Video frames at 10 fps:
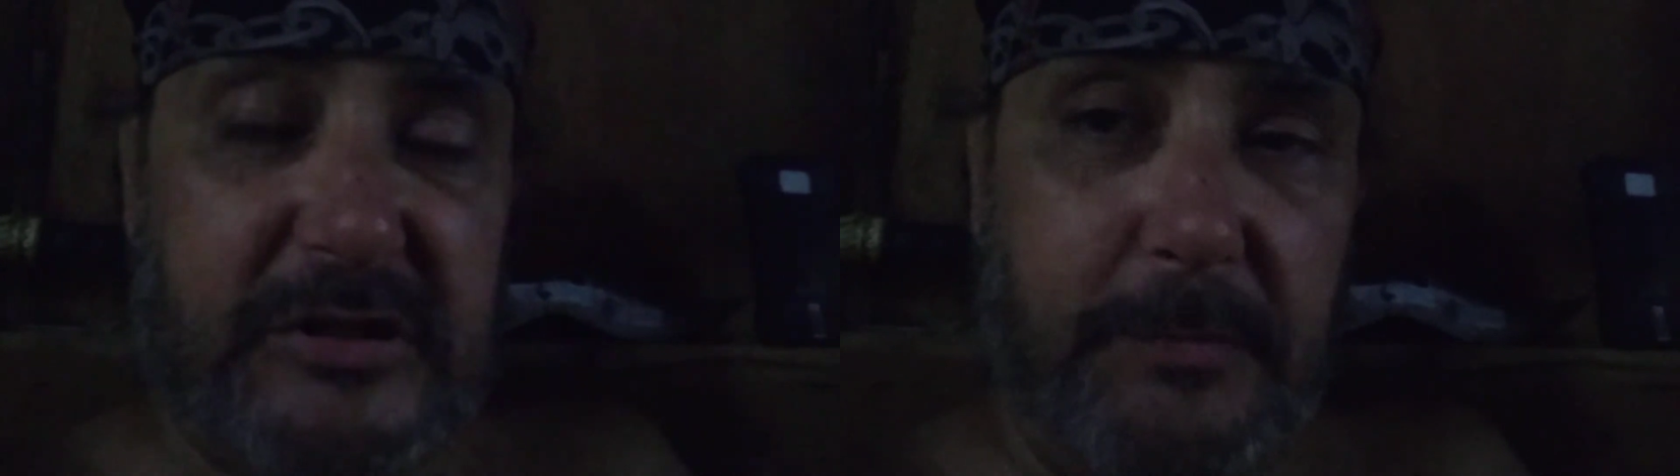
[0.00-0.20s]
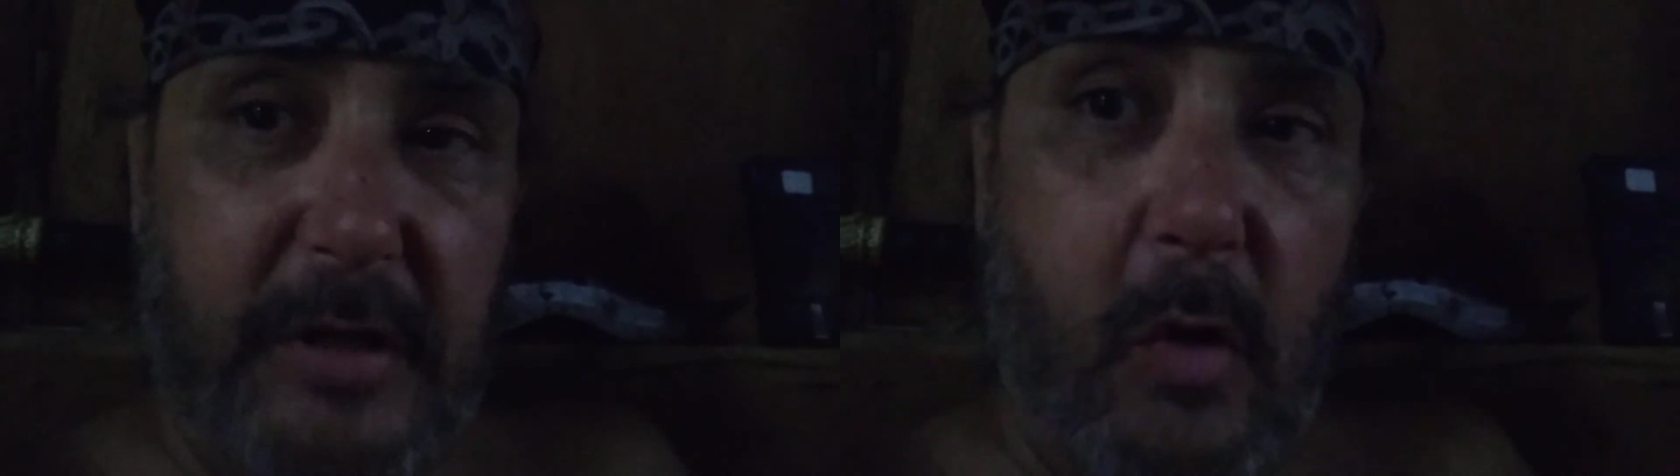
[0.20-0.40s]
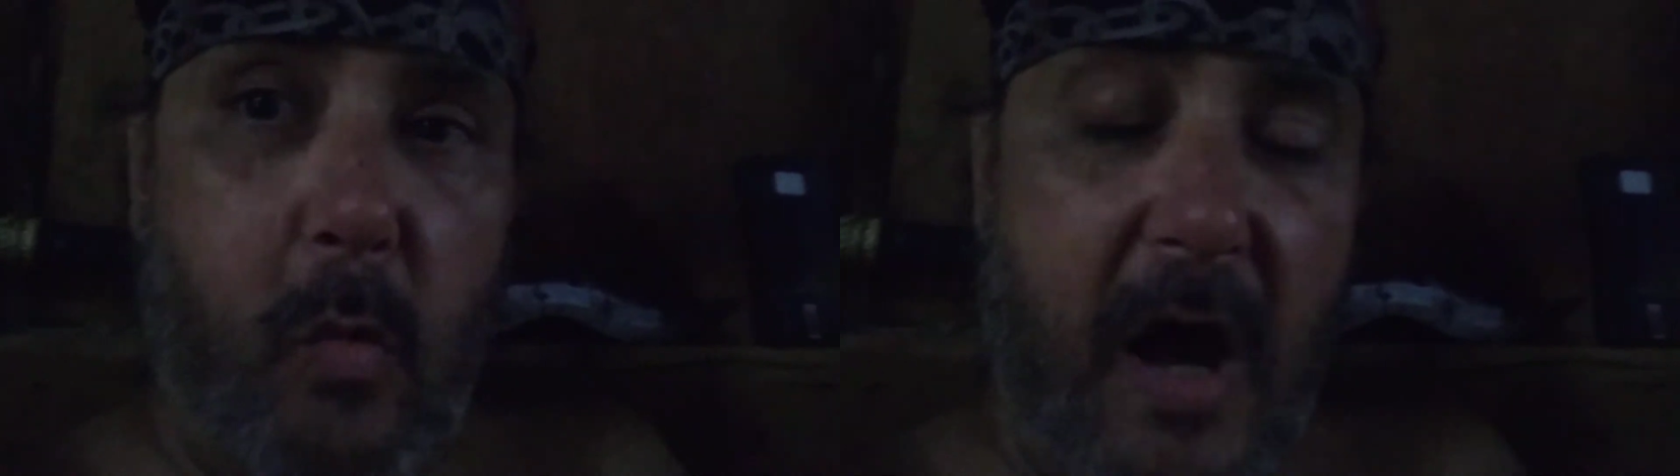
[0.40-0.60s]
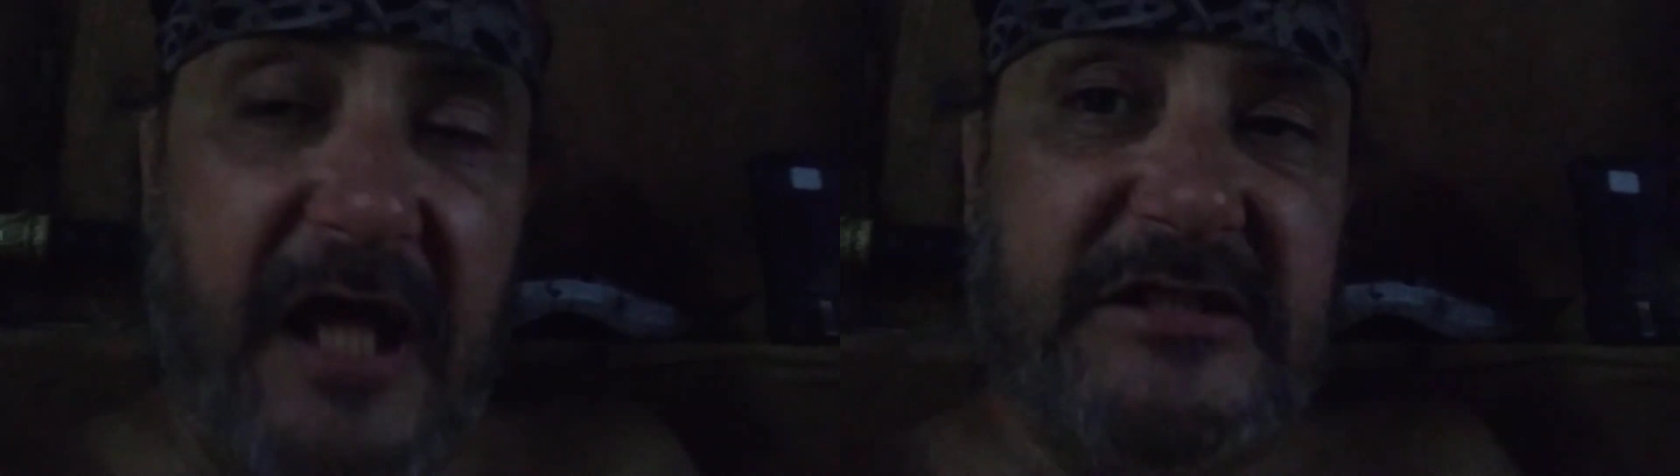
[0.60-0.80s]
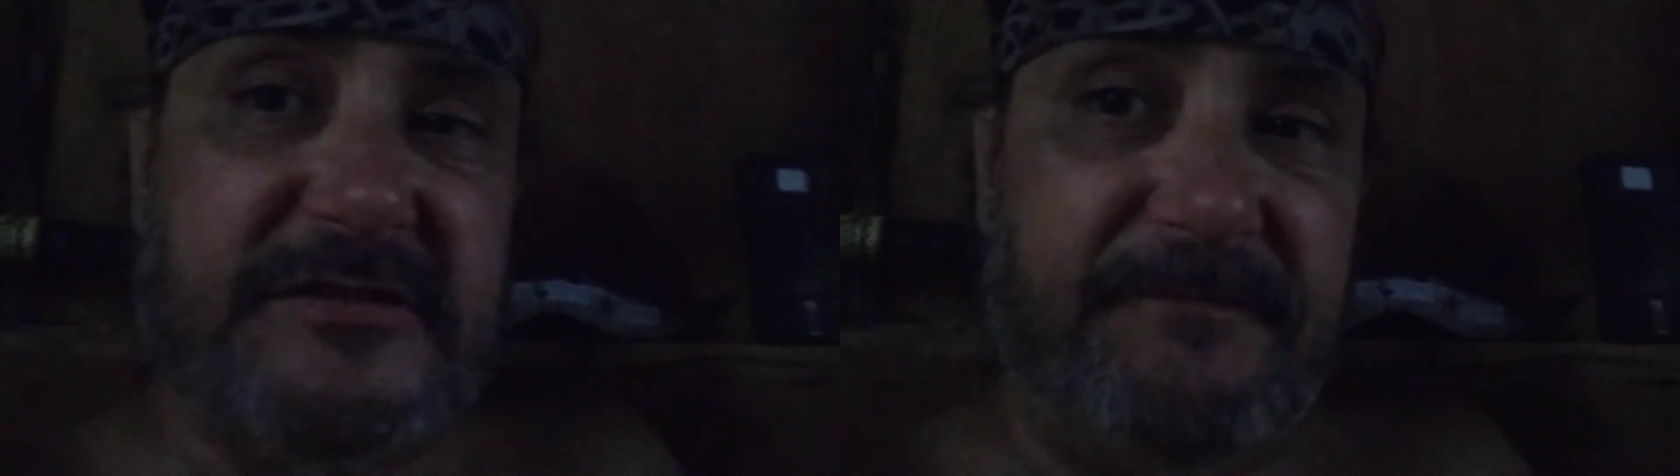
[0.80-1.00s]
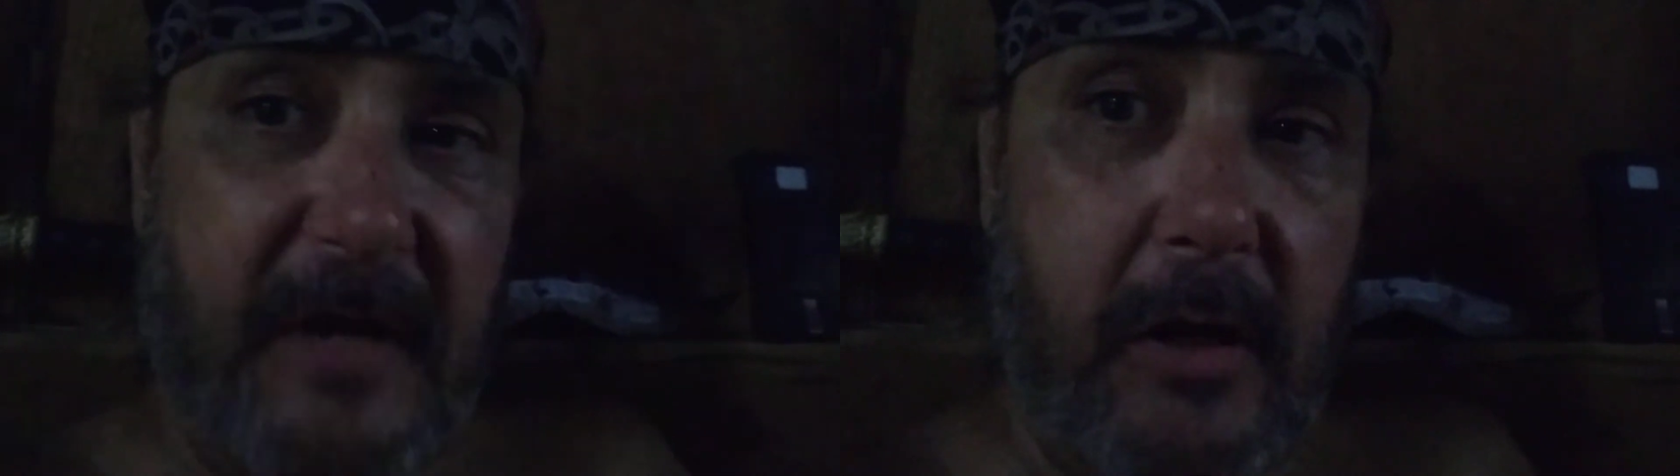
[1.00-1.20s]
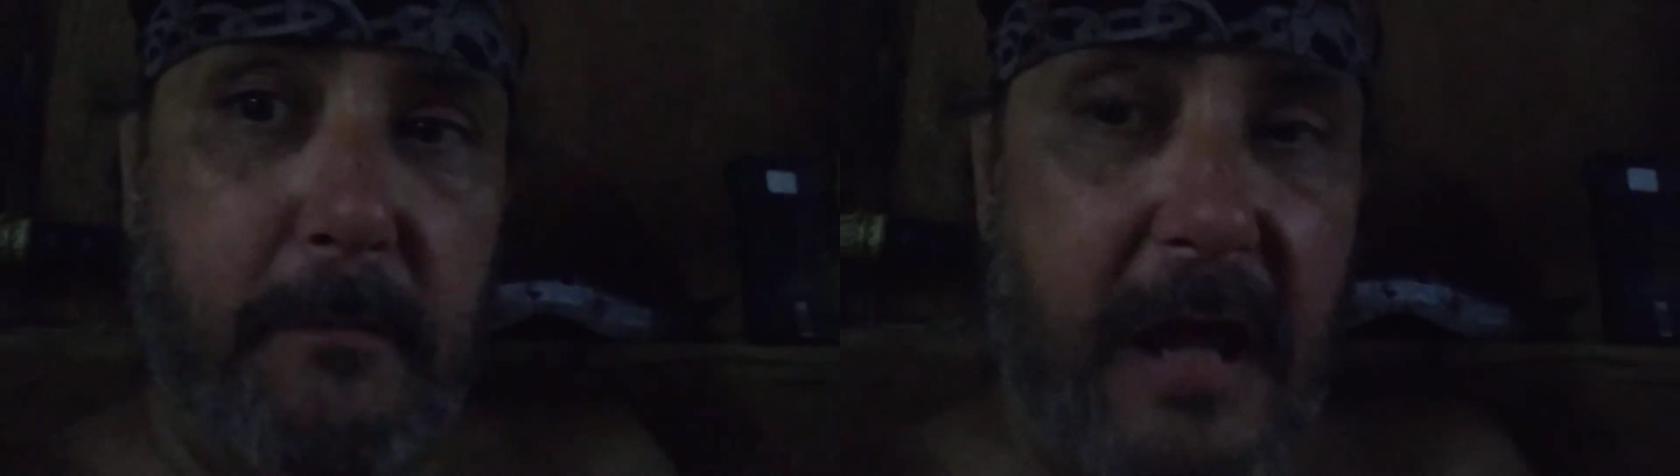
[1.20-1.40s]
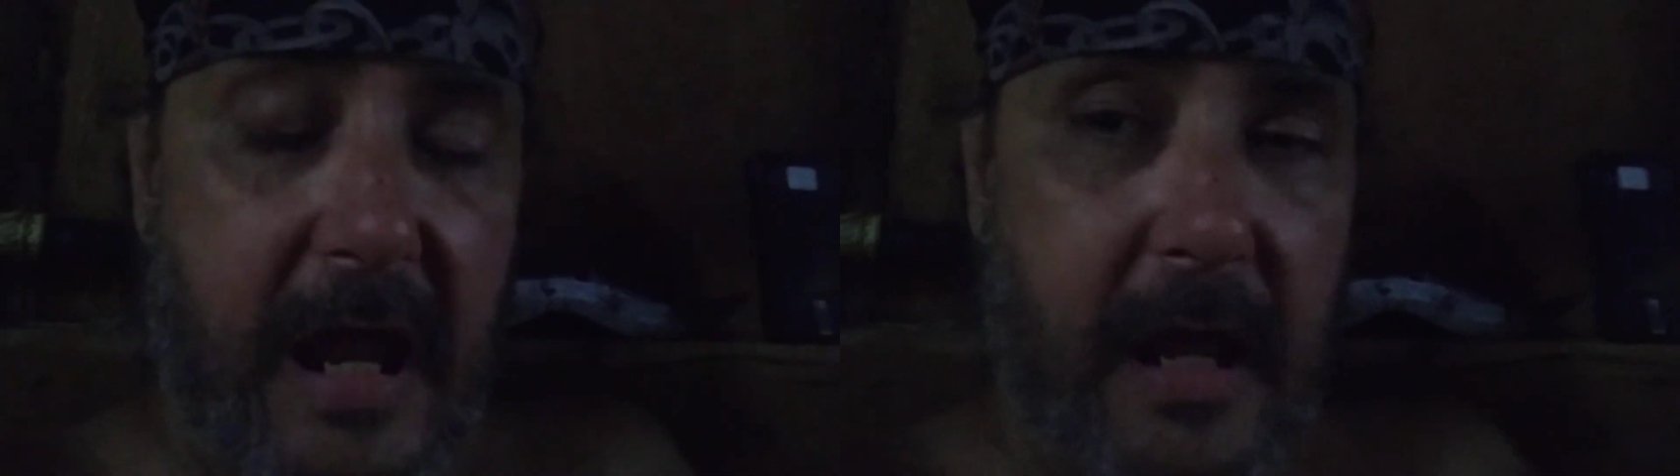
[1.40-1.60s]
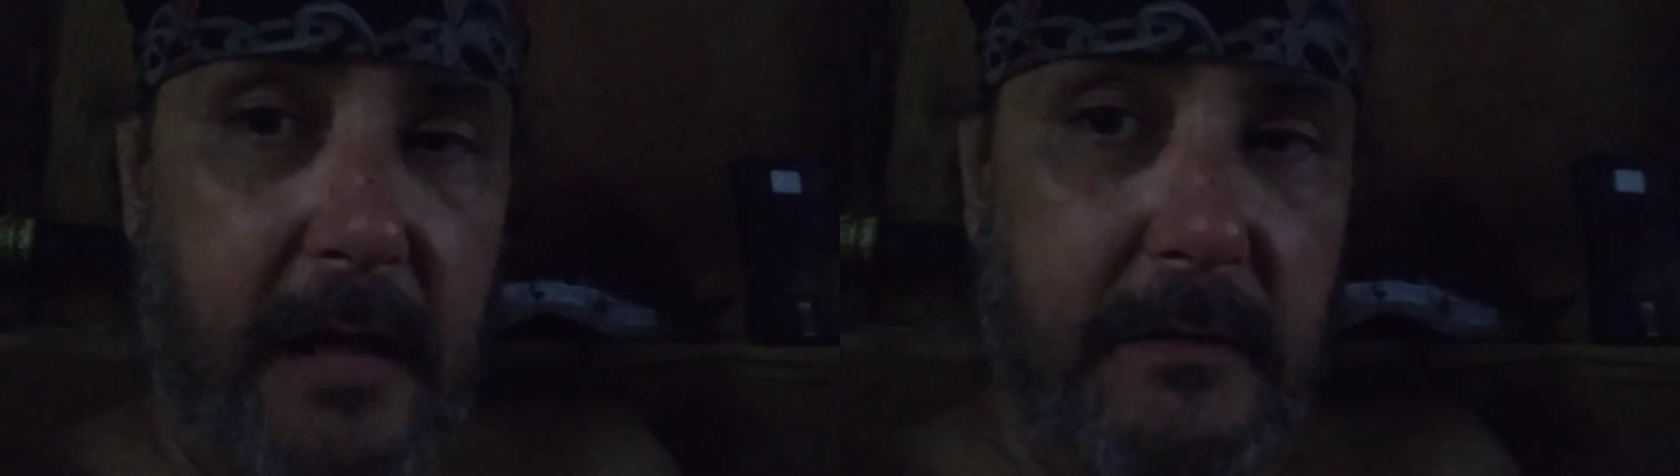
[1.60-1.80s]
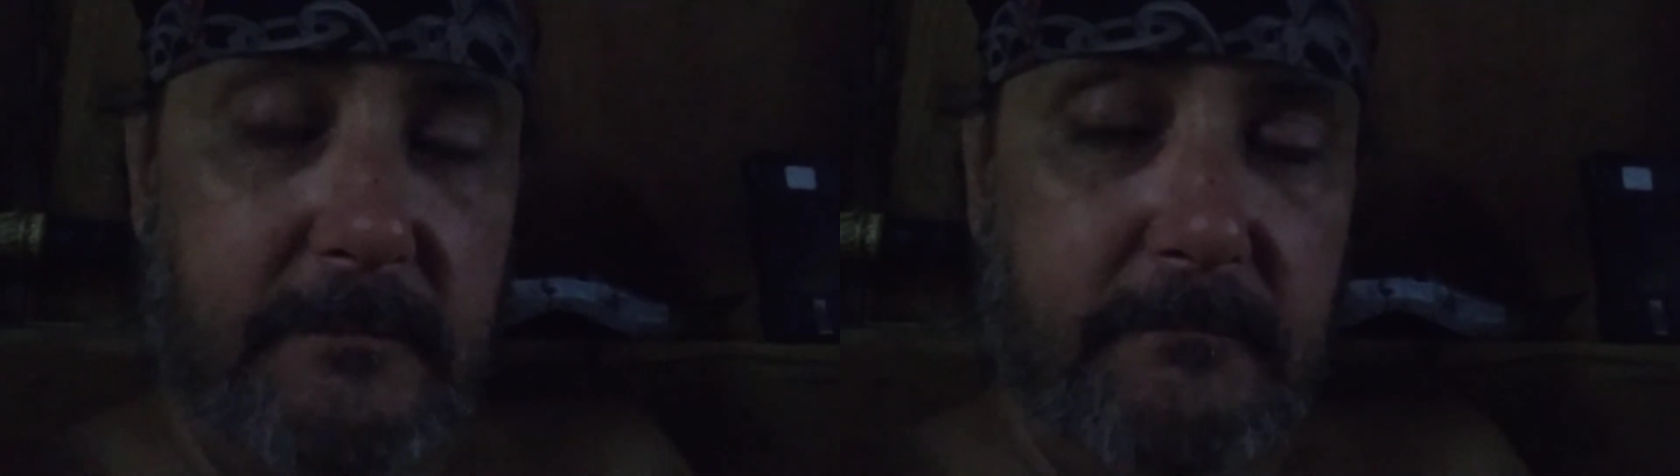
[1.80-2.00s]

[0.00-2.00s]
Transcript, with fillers: to be a wise, fair man.